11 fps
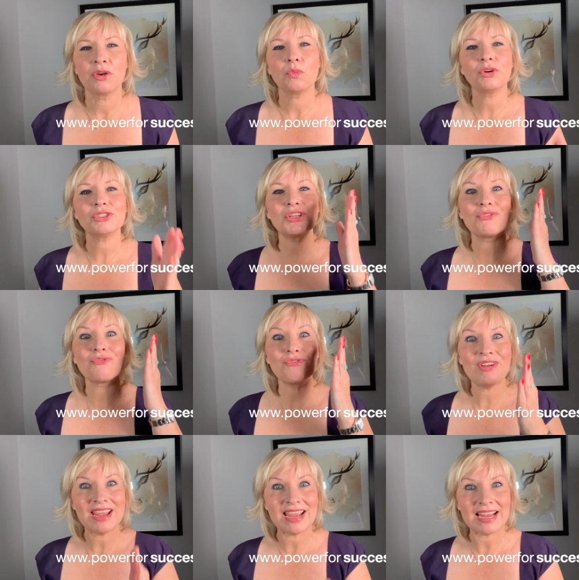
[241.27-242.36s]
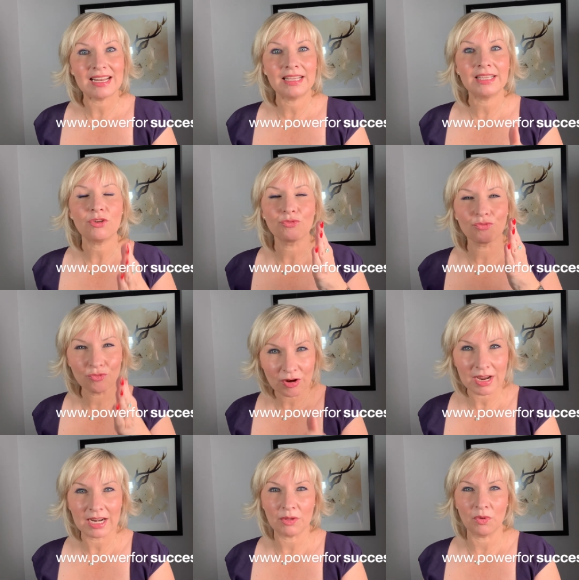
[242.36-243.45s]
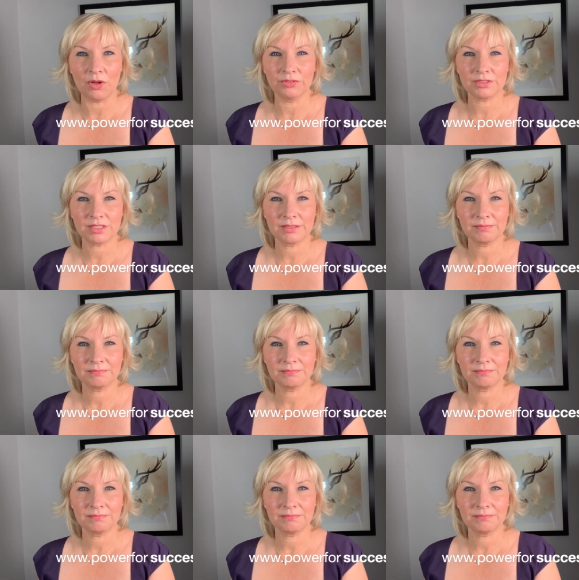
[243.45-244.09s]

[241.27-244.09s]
What do you really, really want?